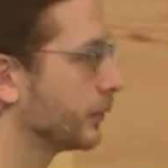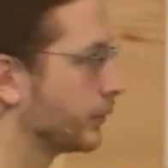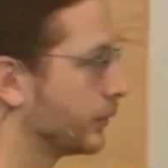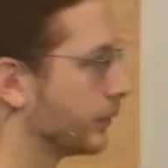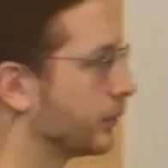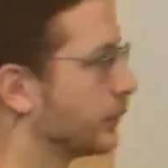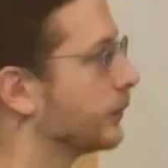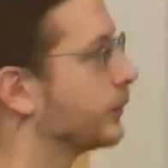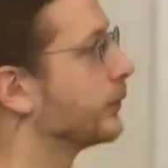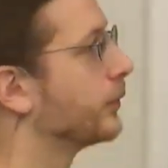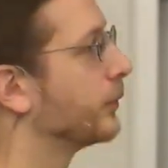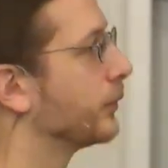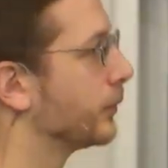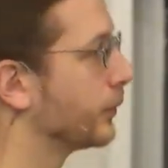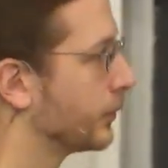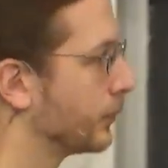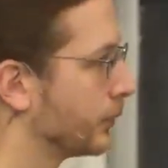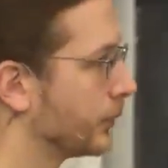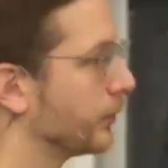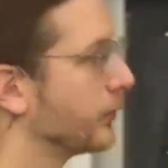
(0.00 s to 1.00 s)
and value,
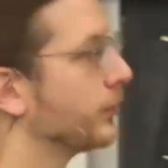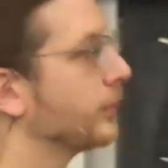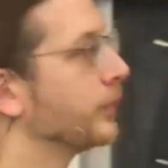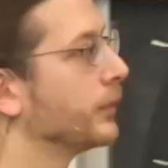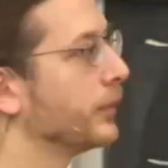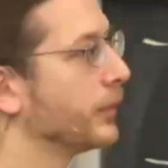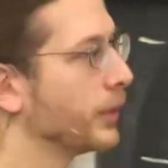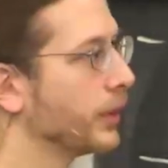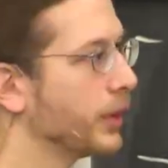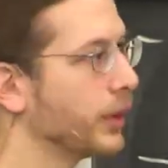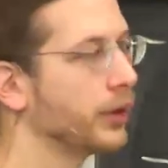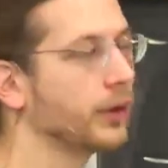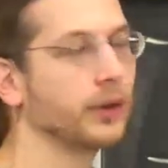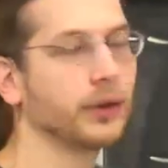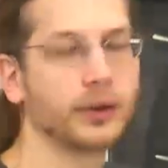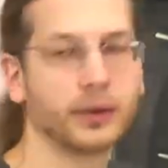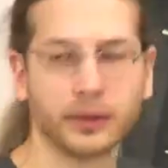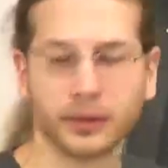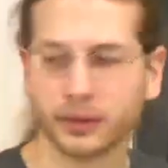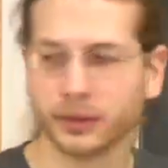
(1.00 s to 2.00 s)
it made, it
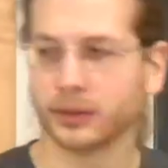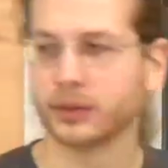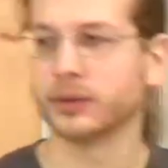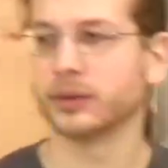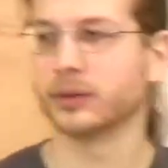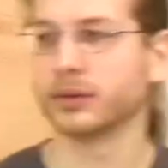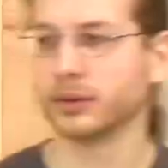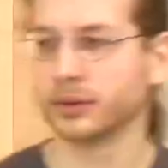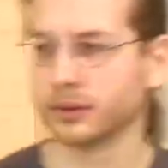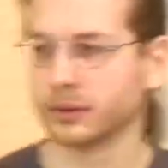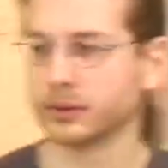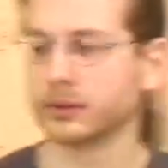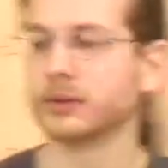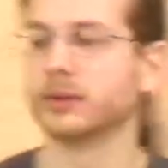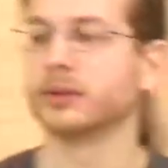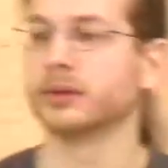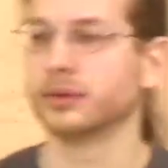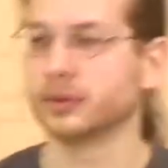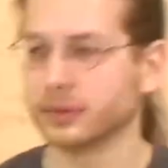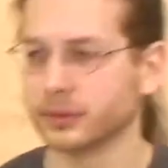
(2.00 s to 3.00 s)
made more sense if now was
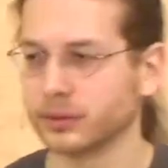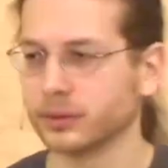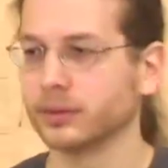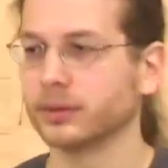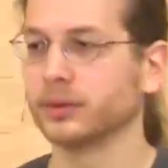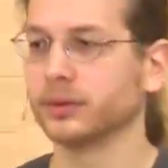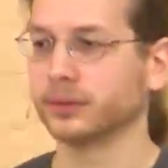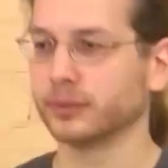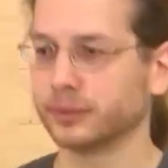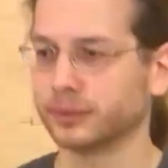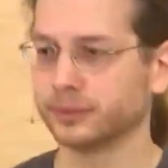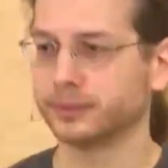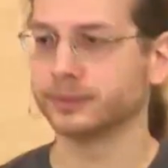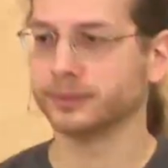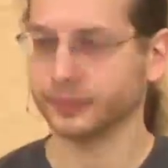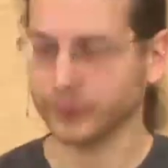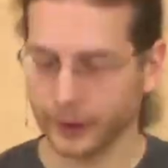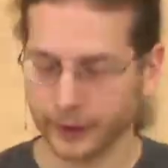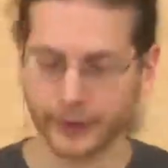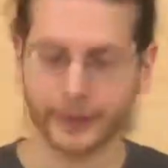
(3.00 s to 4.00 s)
like a timestamp or
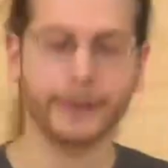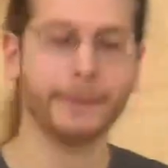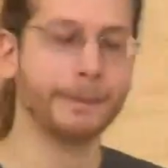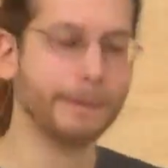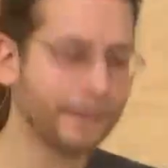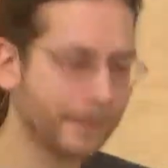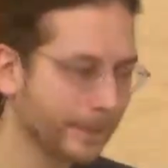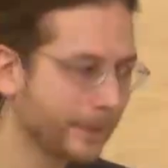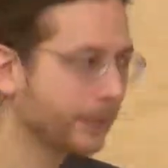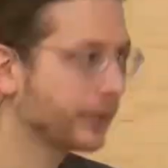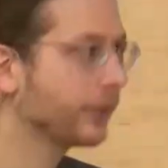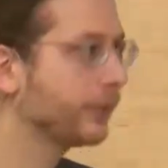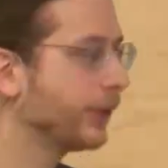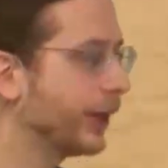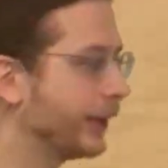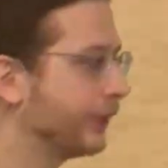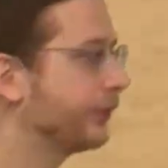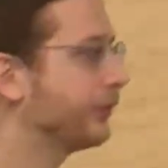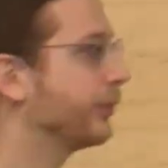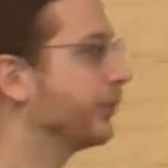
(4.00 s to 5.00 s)
something. Okay.
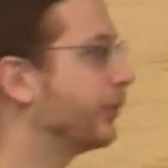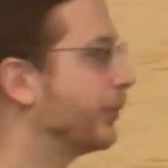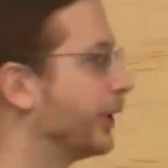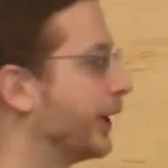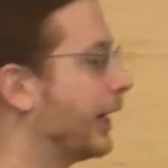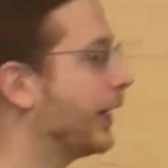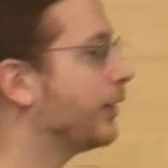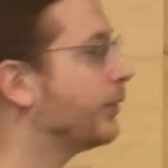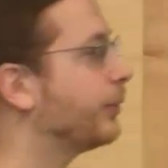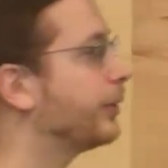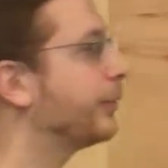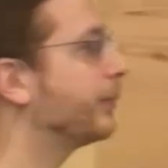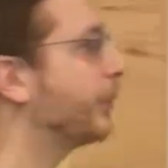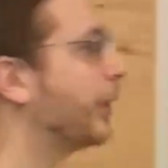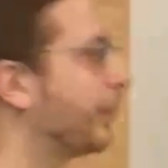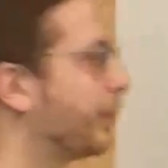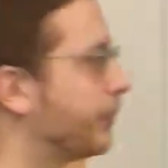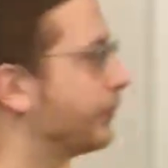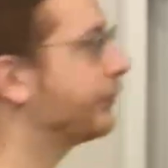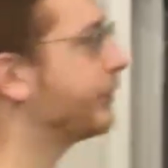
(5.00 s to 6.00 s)
Right. So how do we
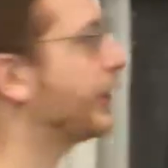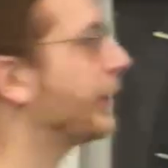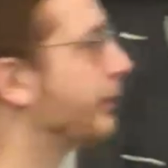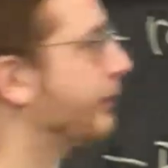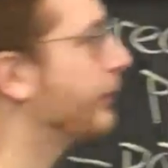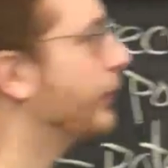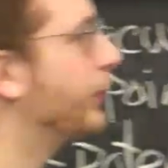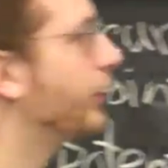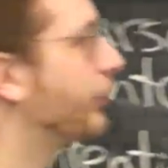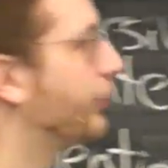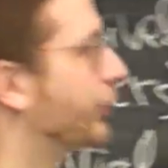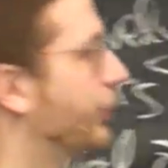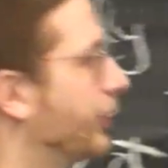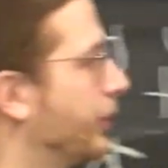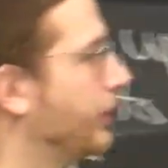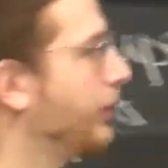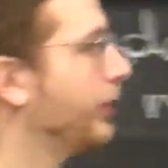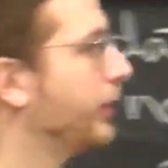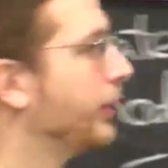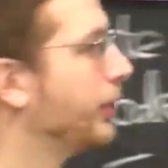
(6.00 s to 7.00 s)
represent a
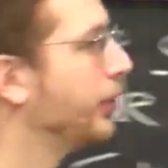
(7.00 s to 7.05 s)
version?